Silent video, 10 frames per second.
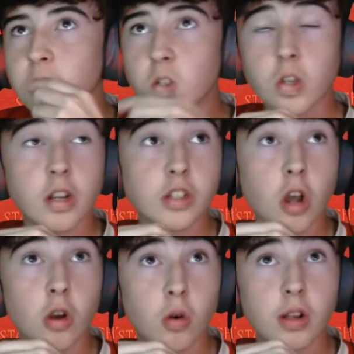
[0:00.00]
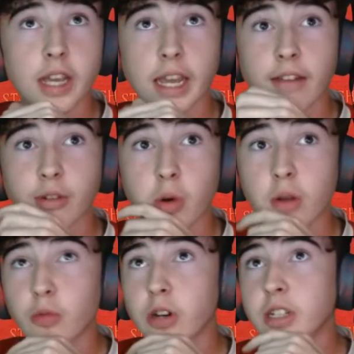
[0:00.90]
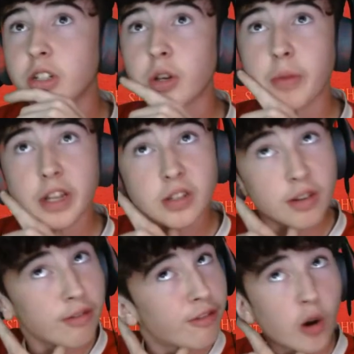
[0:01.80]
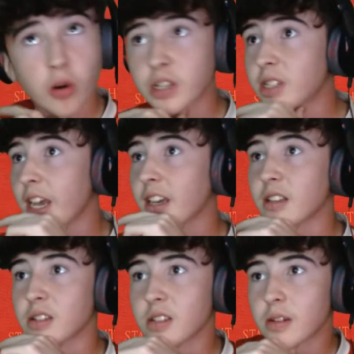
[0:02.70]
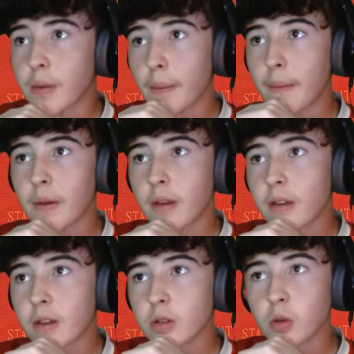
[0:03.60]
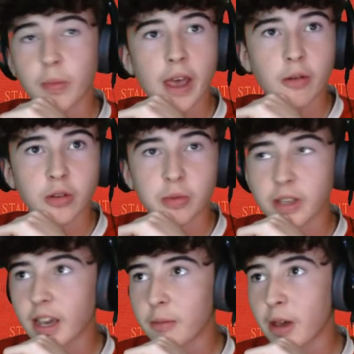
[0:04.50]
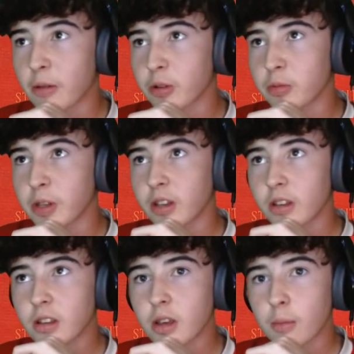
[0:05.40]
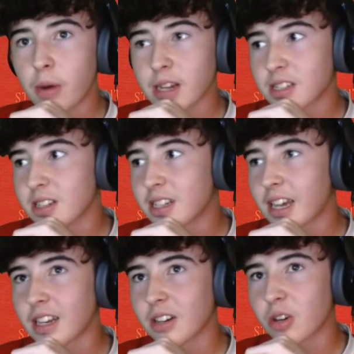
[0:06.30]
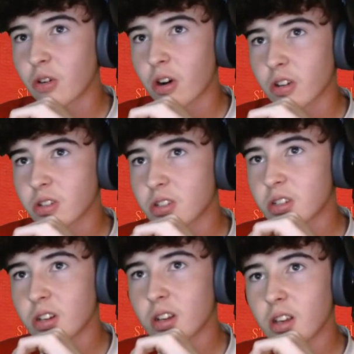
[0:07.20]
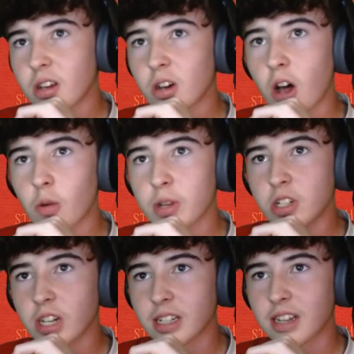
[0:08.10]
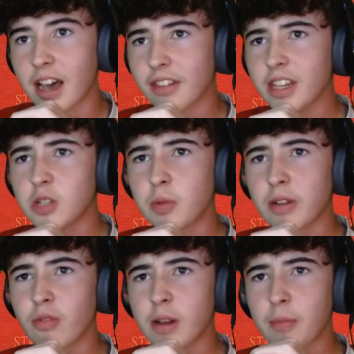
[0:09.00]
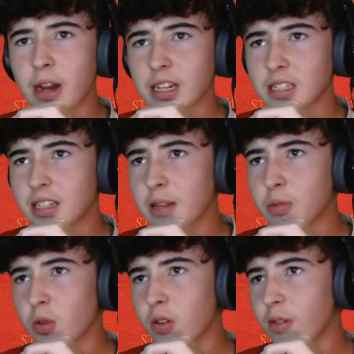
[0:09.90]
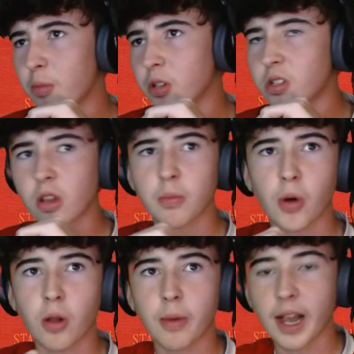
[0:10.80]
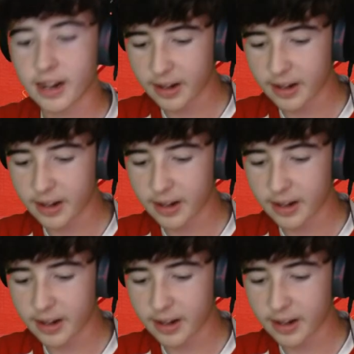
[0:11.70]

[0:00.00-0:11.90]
Sunderland's got a goal kick, everyone. We're in 2 minutes and 40 seconds. So bear with me, yeah, bear with me. Patterson's kicked it across. Carl Winchester. I think he's playing right back. He slipped over, but he's got the ball back.